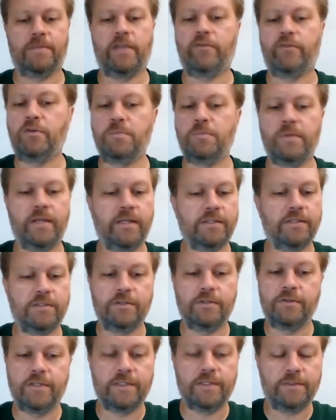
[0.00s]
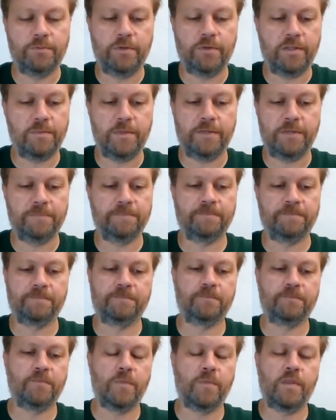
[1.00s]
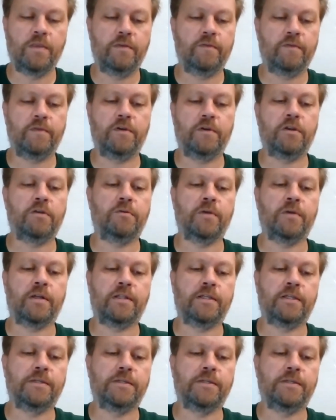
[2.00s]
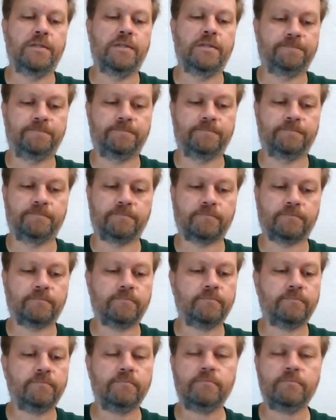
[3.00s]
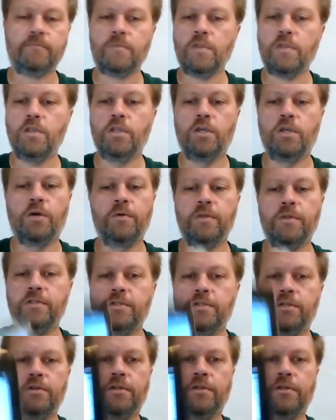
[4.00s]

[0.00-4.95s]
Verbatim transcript: Everybody do this with me very quickly. Go into your